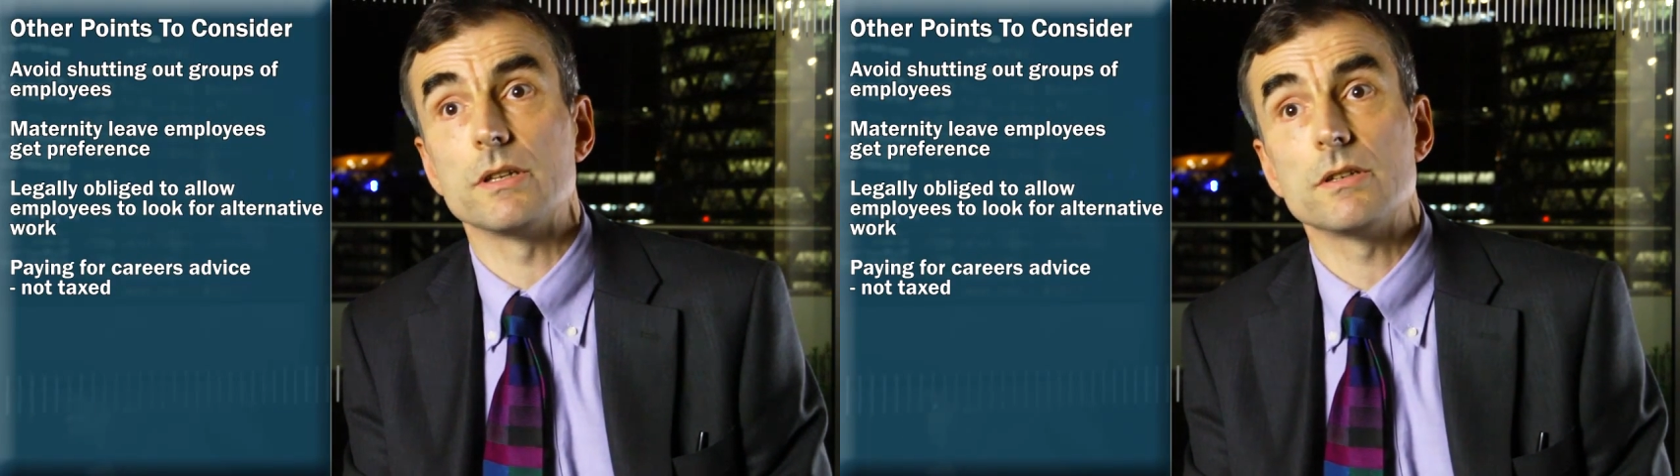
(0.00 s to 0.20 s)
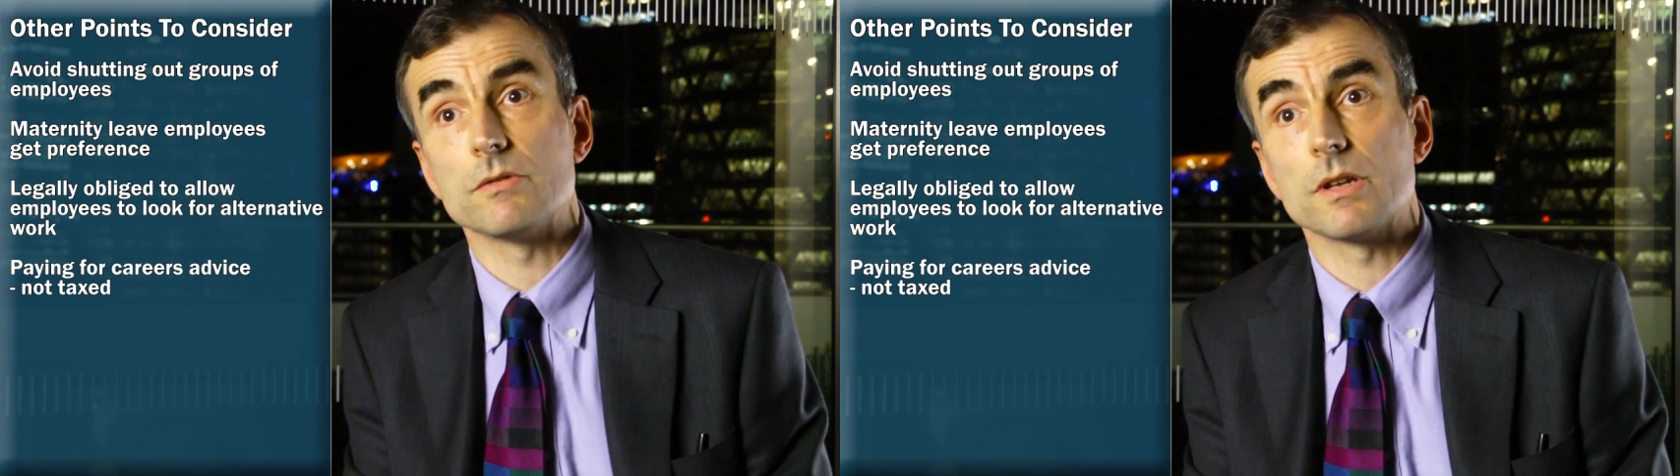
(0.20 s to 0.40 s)

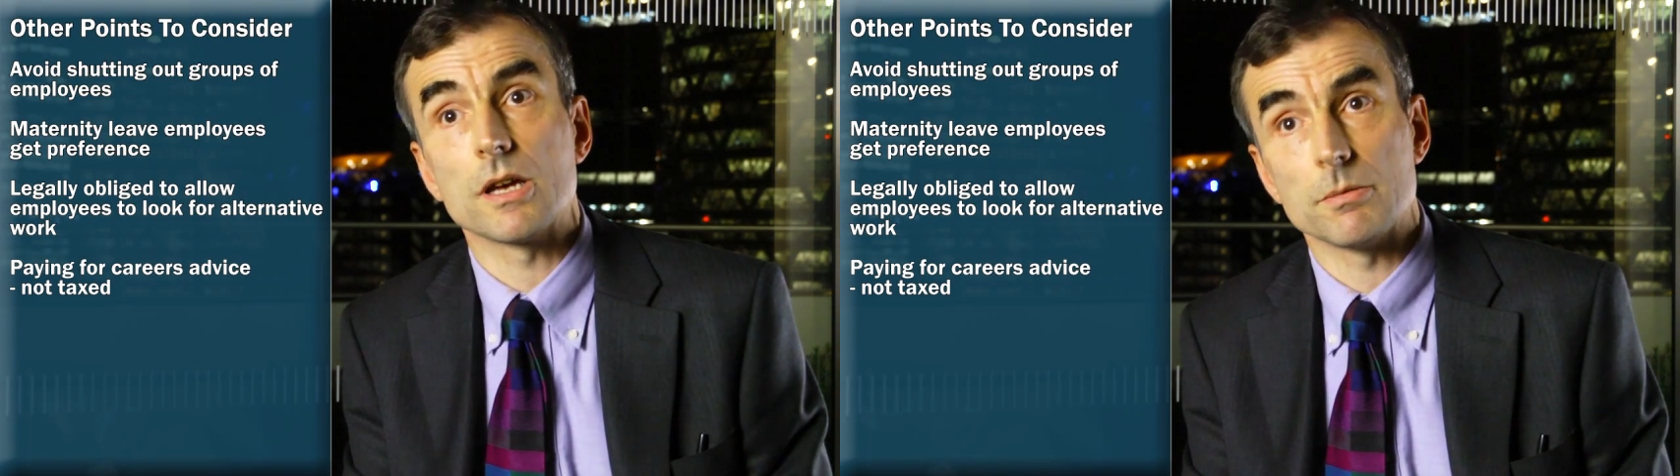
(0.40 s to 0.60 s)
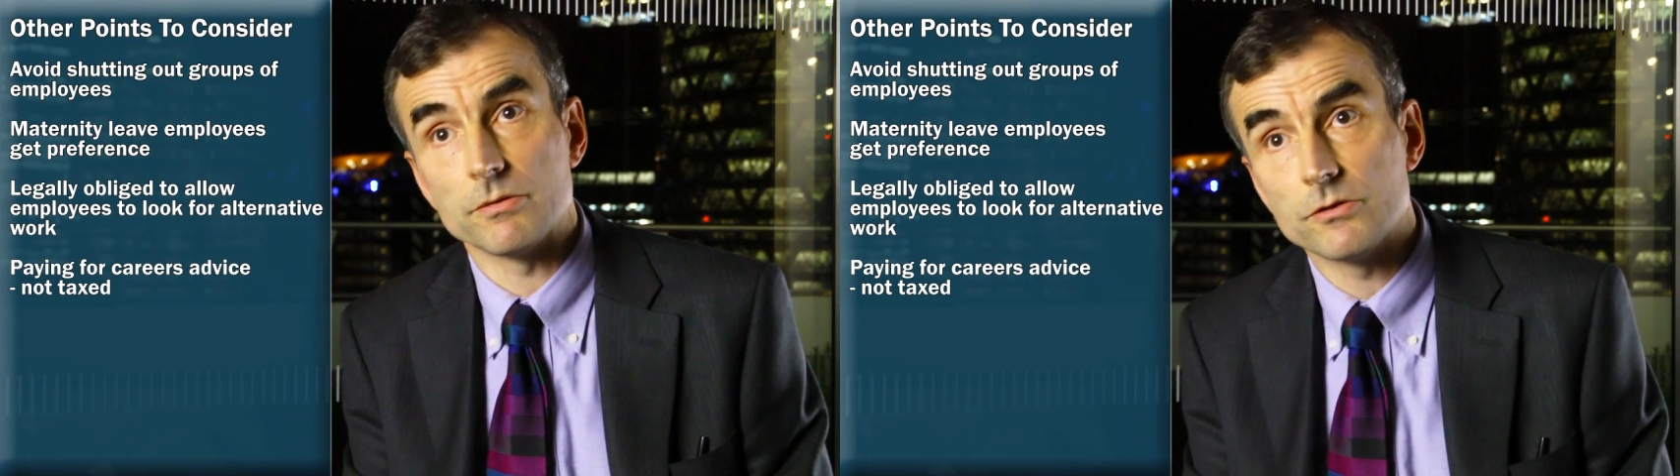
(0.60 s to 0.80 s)
even a
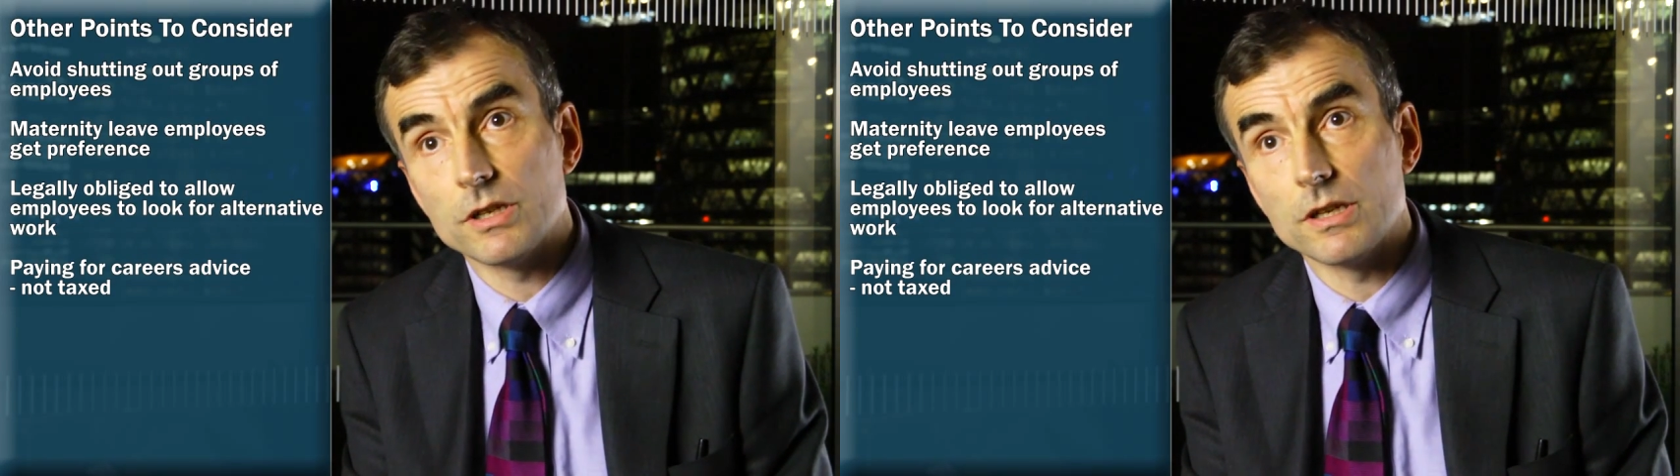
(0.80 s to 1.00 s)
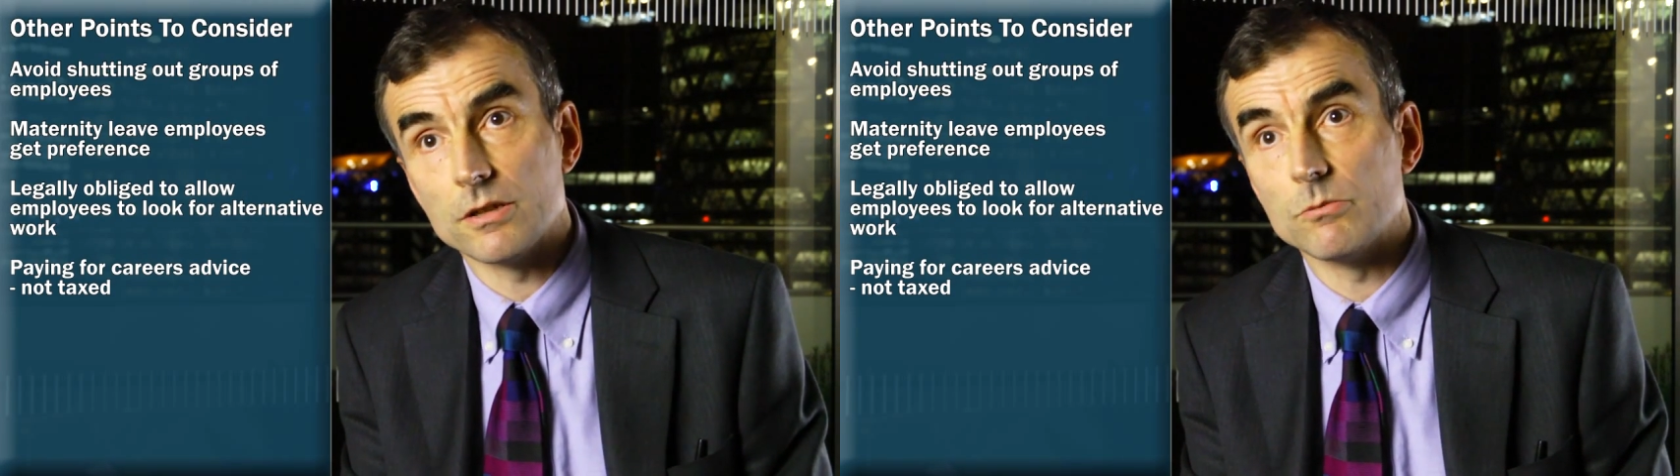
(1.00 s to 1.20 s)
cup of
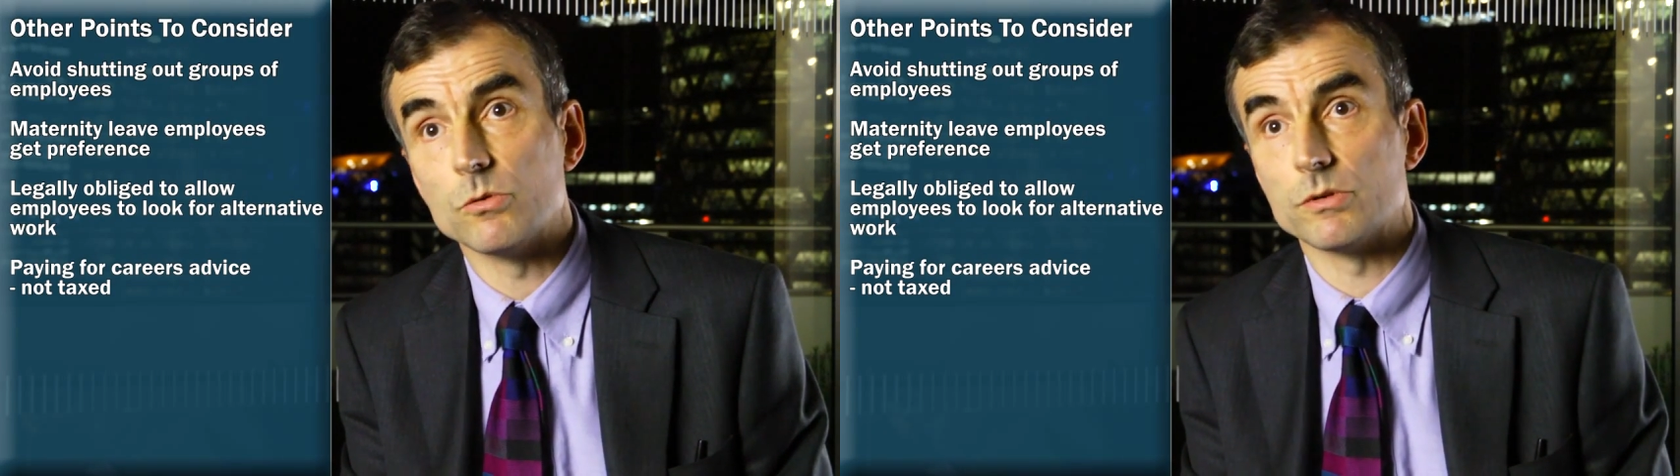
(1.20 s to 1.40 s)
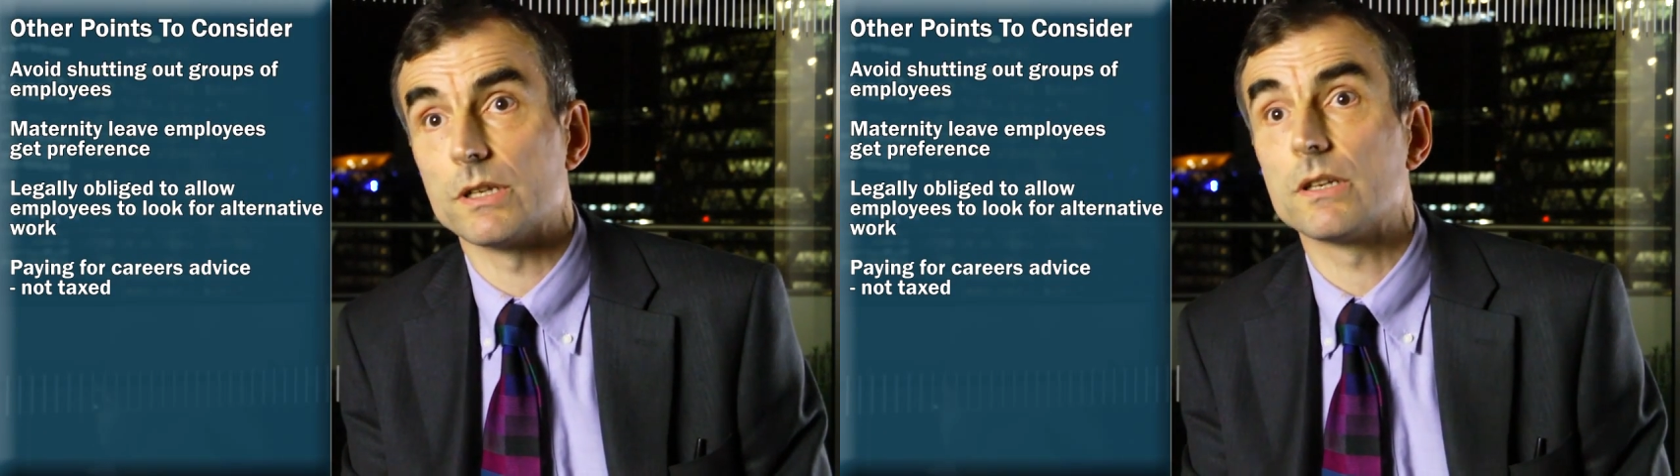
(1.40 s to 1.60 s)
tea in the
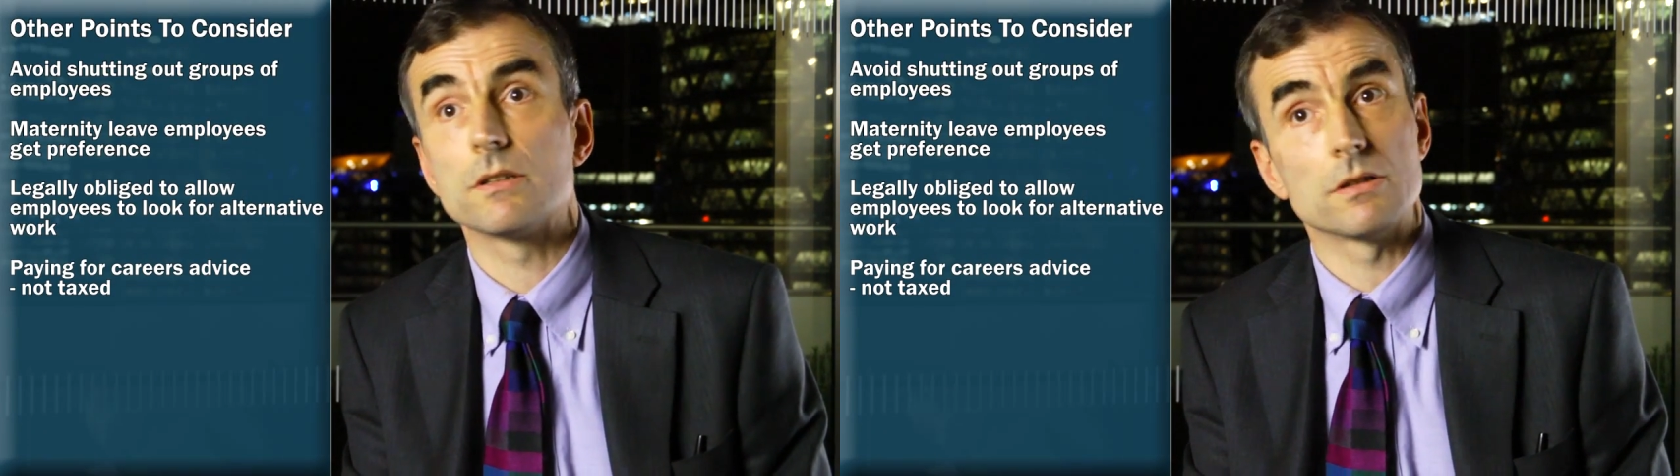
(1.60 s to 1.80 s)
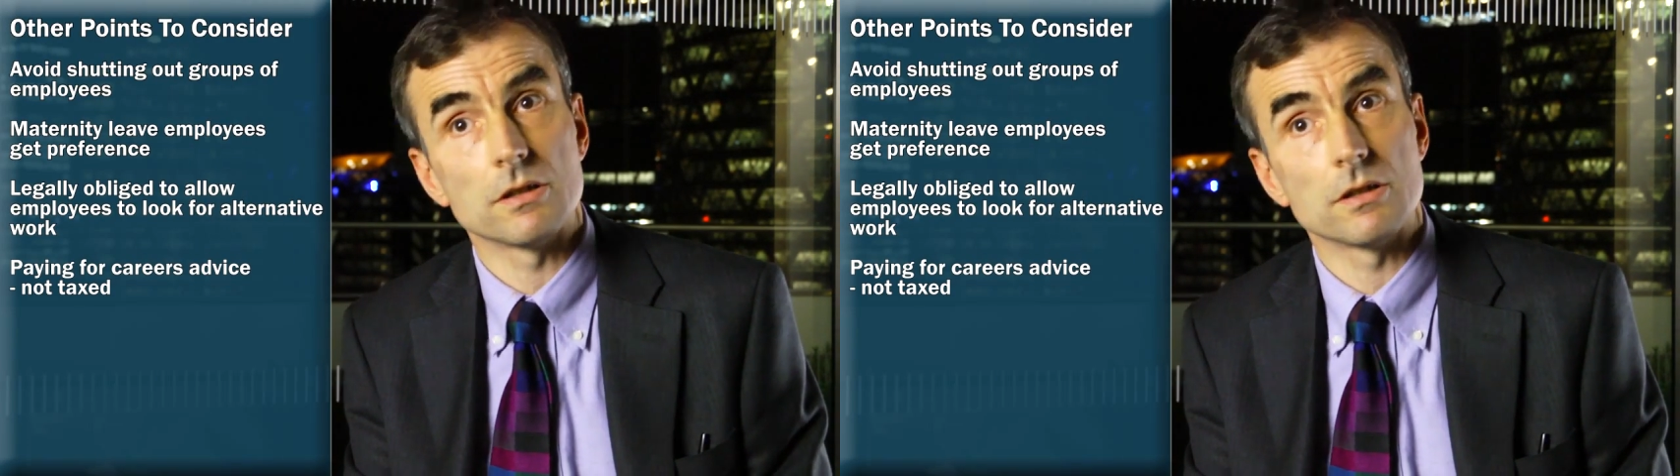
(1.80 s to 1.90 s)
morning,